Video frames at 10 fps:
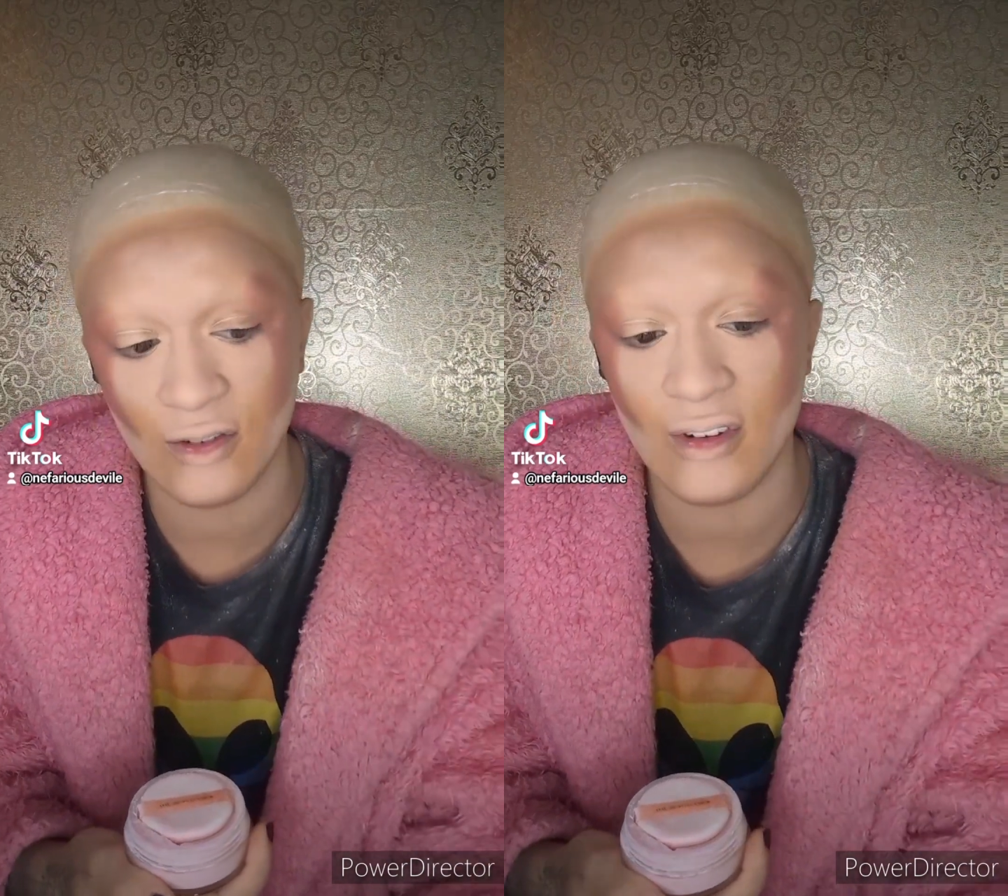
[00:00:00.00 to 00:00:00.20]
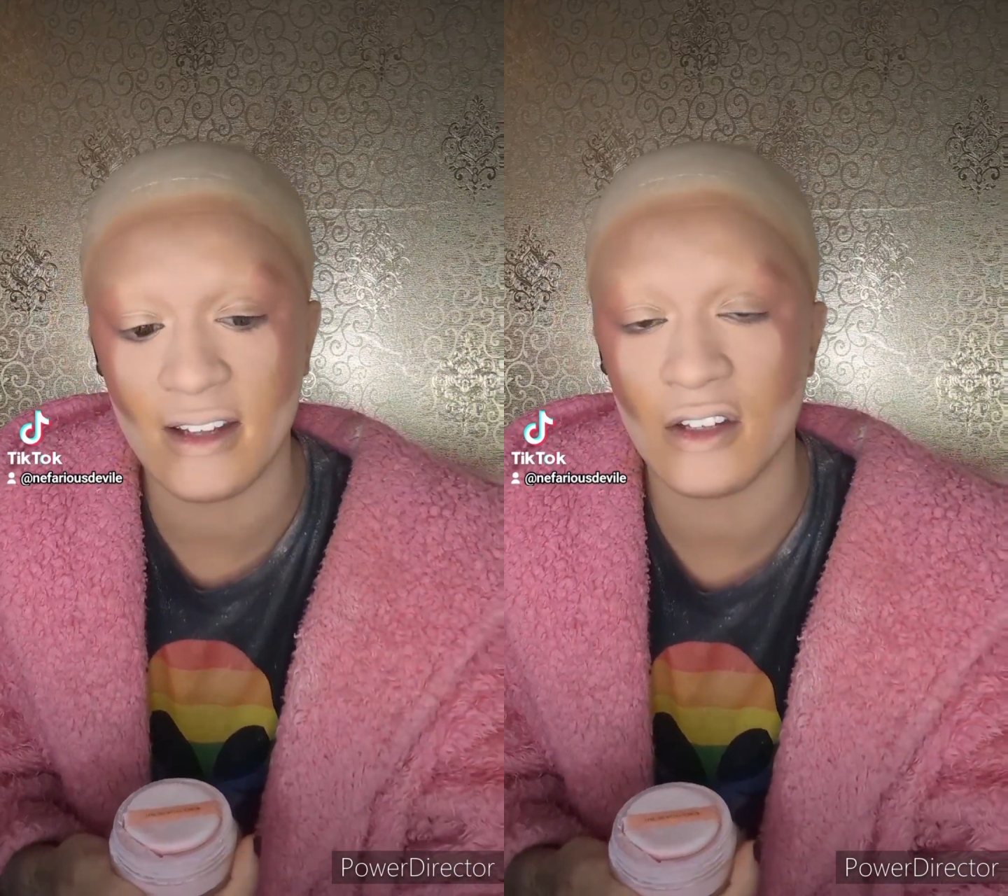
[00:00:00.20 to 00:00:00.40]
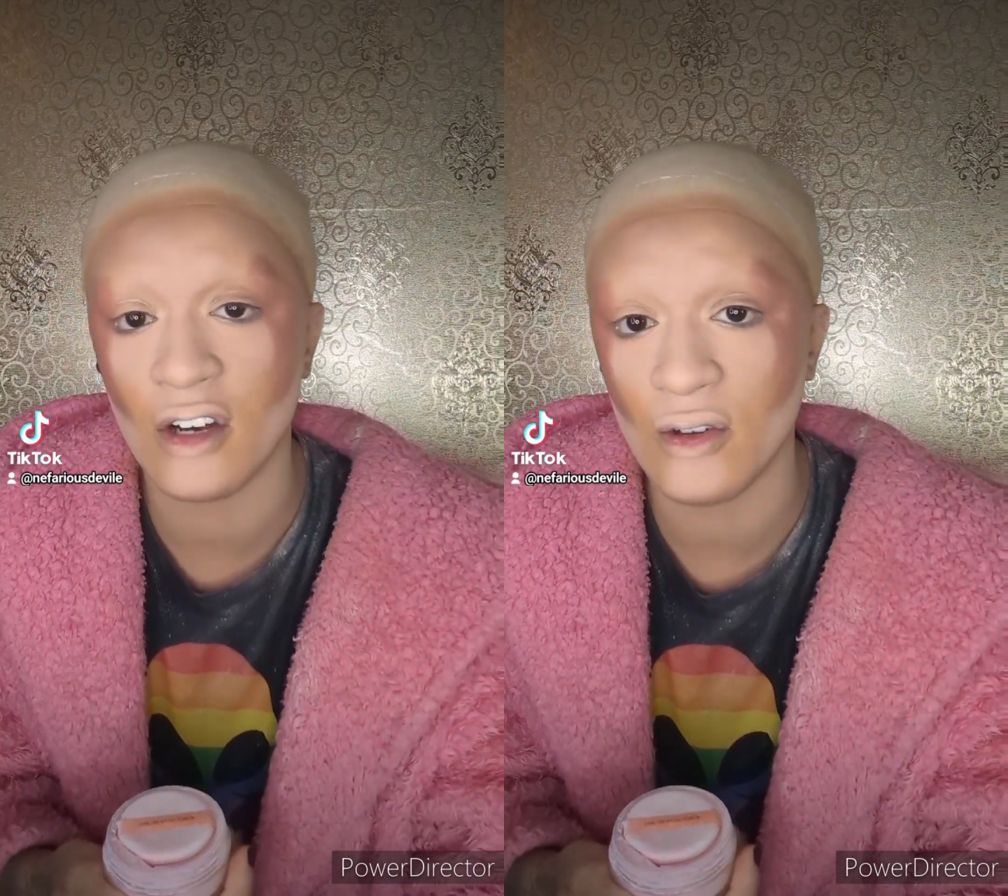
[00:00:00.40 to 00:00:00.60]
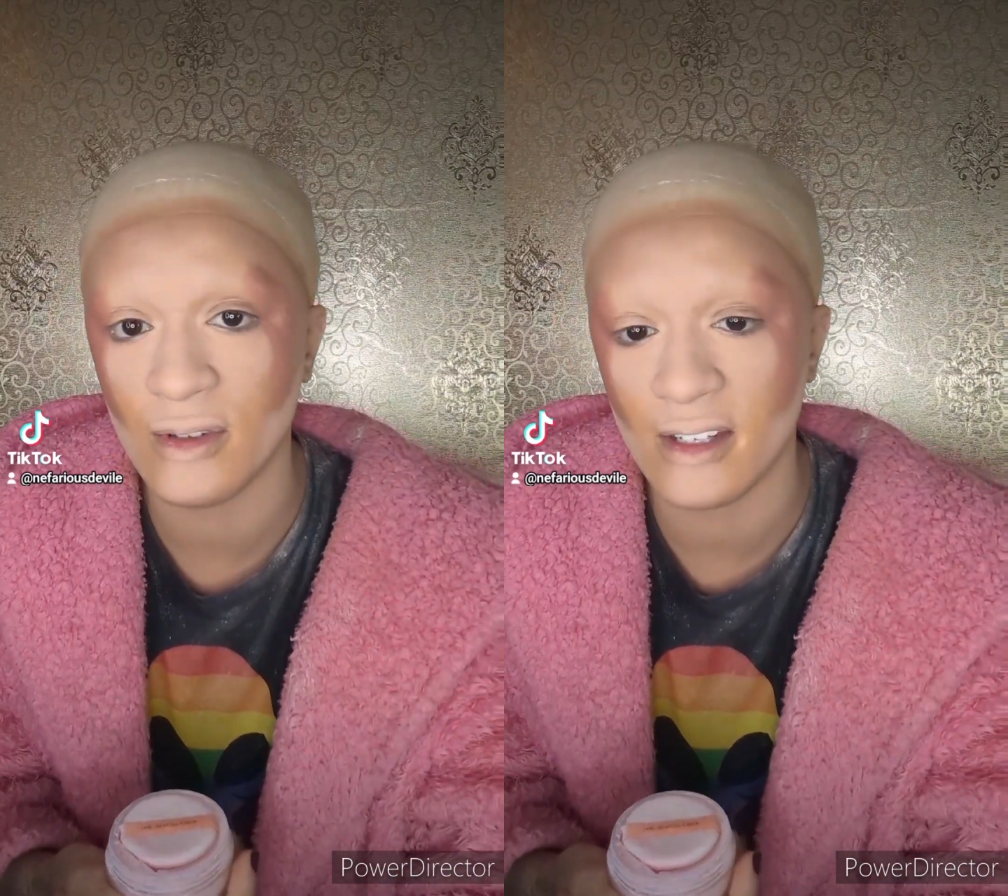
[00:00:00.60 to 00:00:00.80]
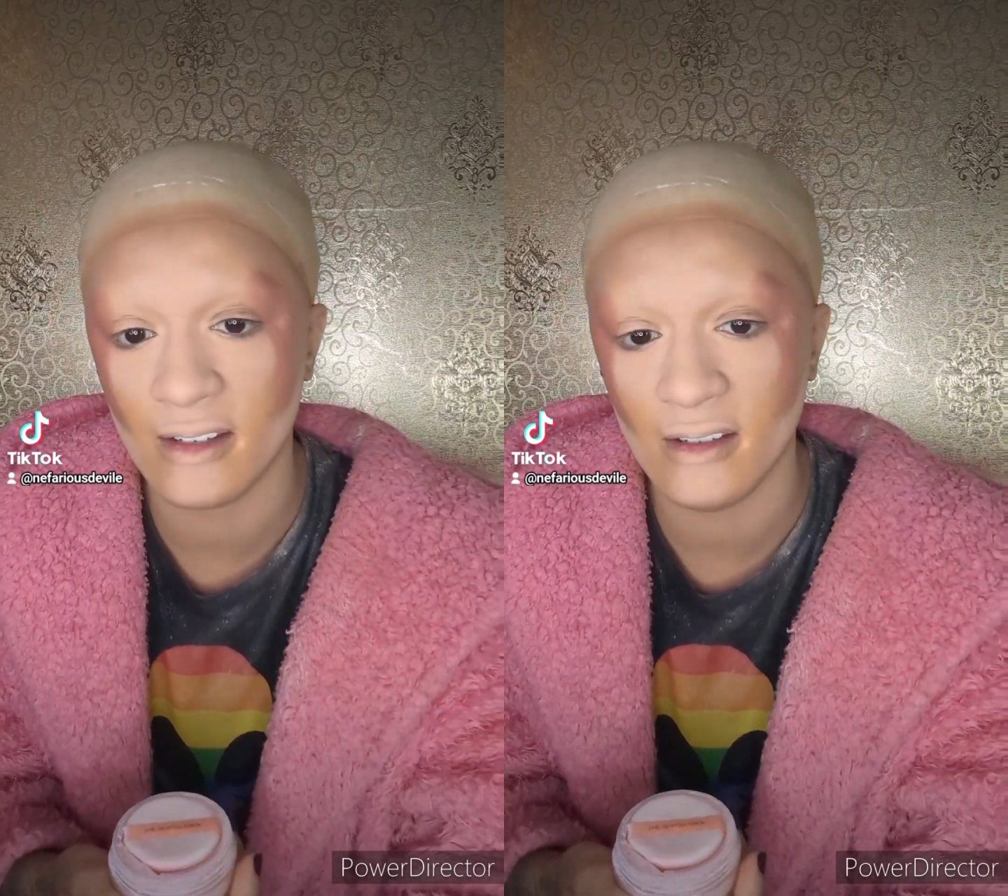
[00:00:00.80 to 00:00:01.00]

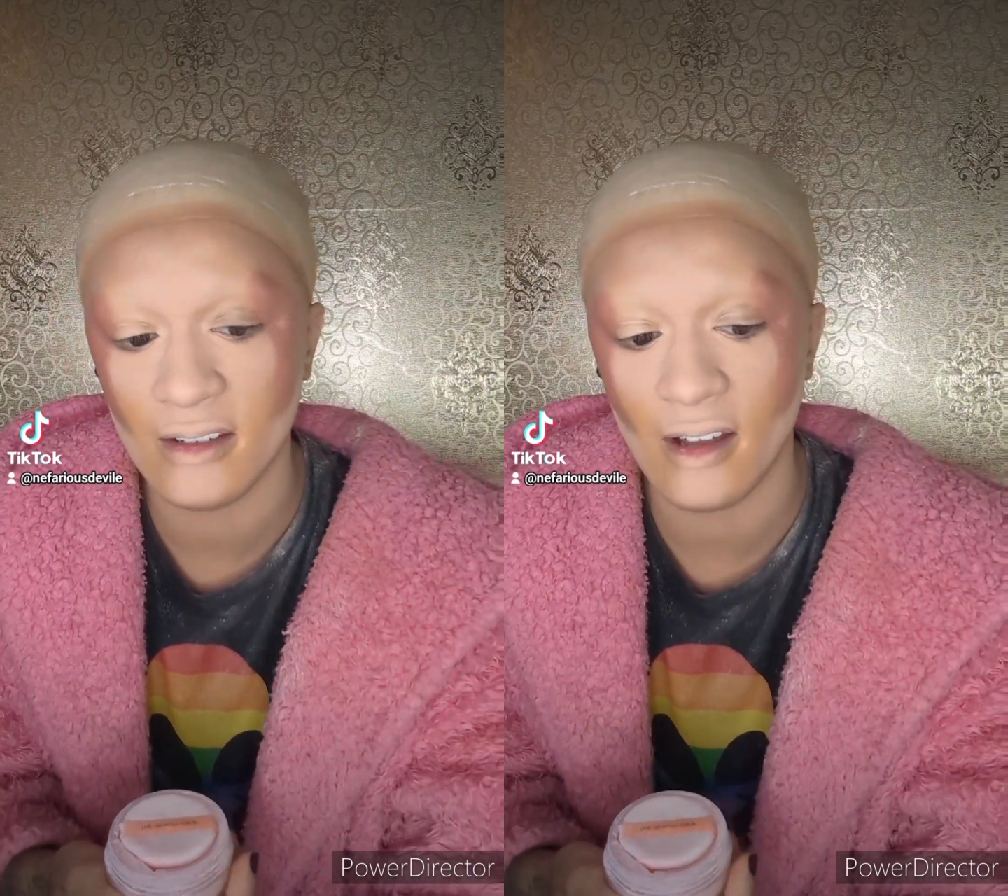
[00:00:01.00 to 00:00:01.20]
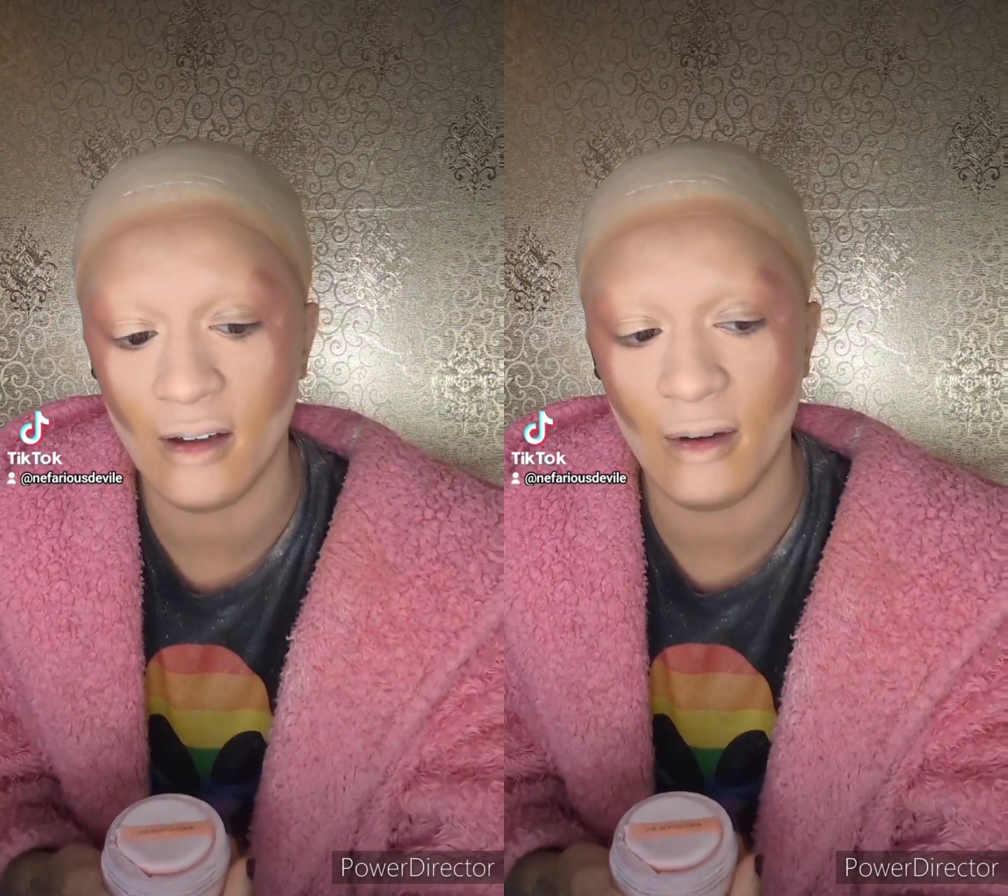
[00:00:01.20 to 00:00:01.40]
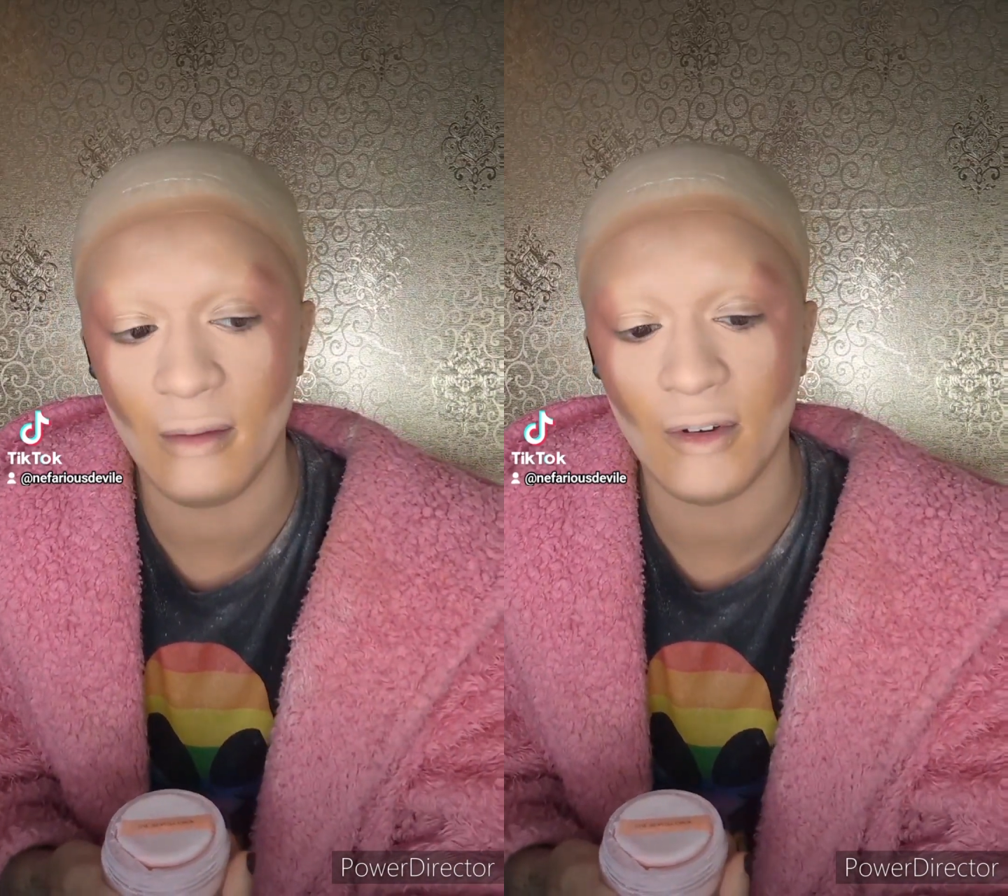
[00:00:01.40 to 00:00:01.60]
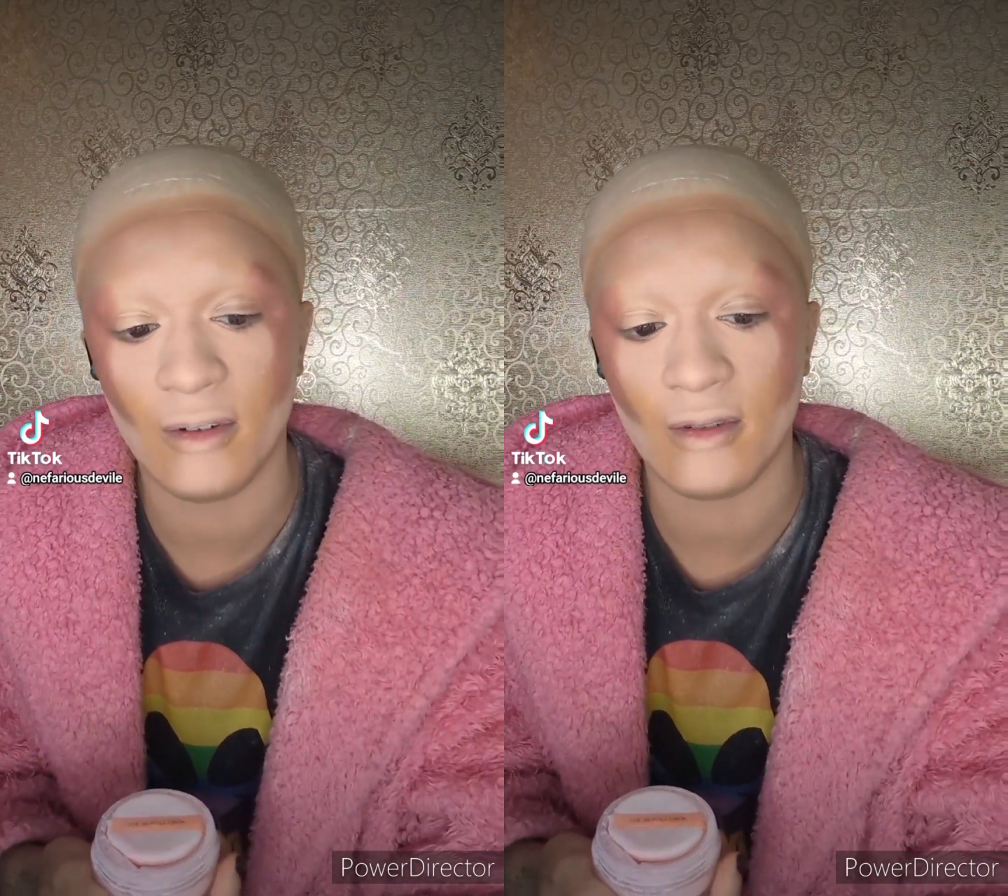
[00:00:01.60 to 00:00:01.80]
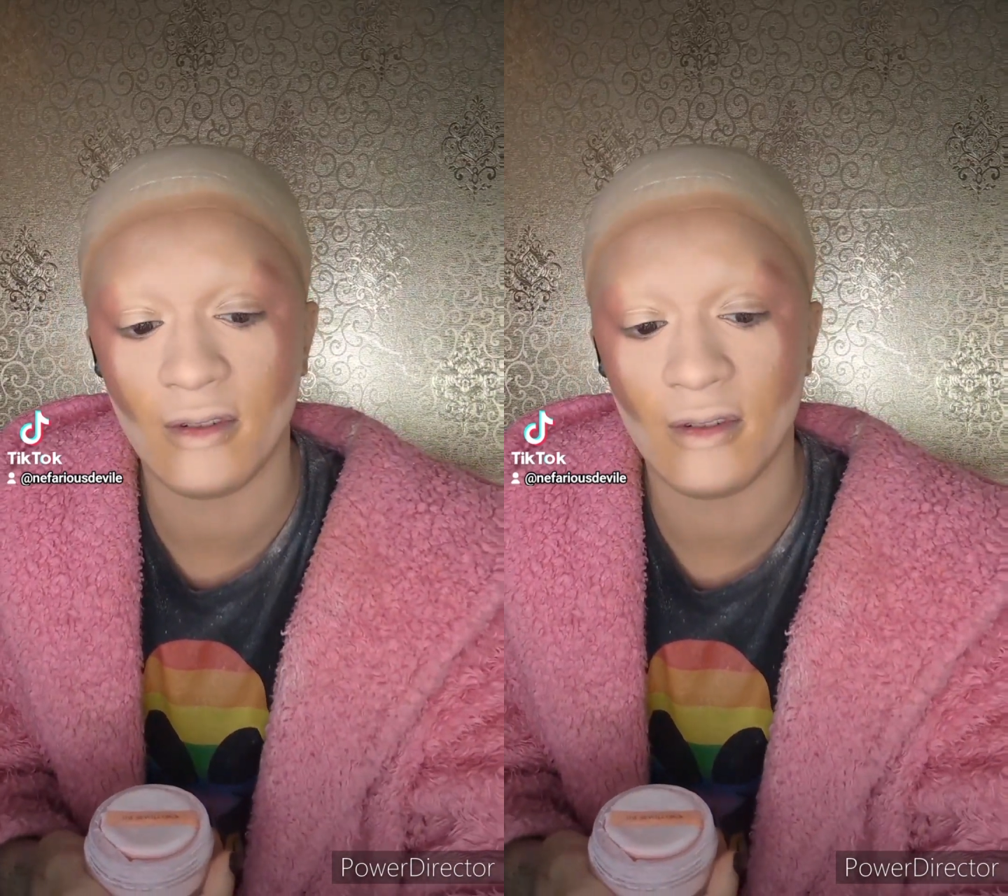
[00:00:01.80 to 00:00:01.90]
translucent, so I'm not